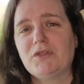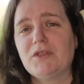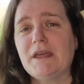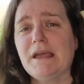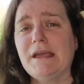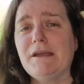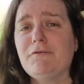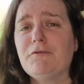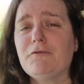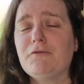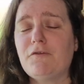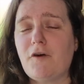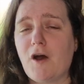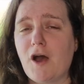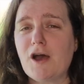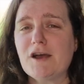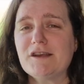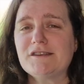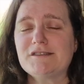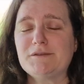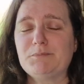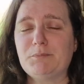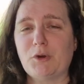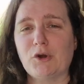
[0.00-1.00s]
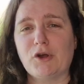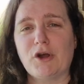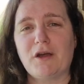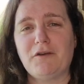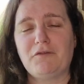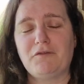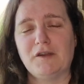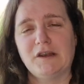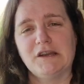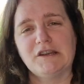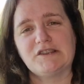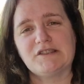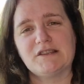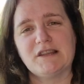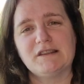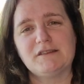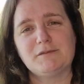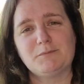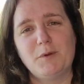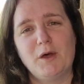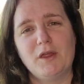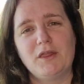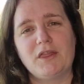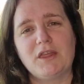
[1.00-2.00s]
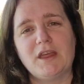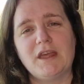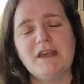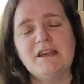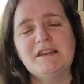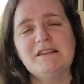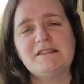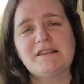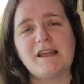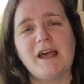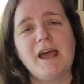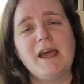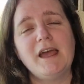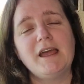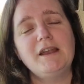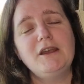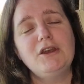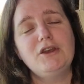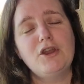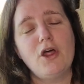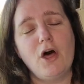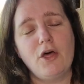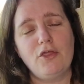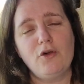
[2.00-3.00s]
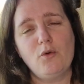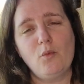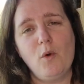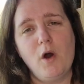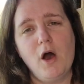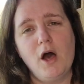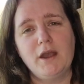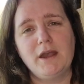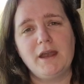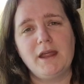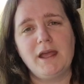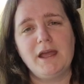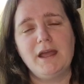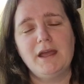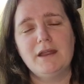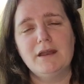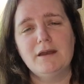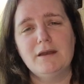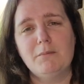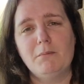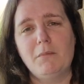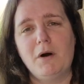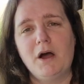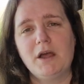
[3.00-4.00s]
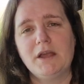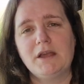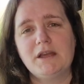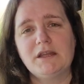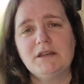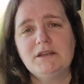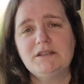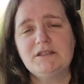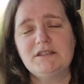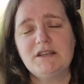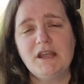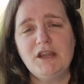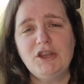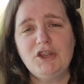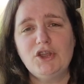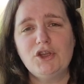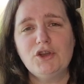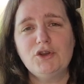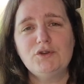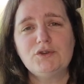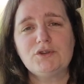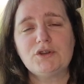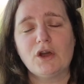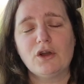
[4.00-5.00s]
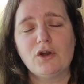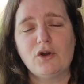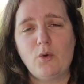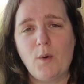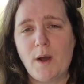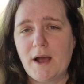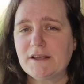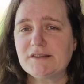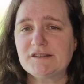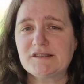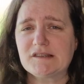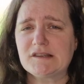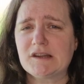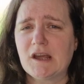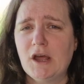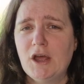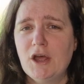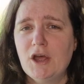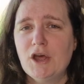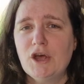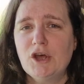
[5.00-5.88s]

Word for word: The first book I finished this month is another one in my continued quest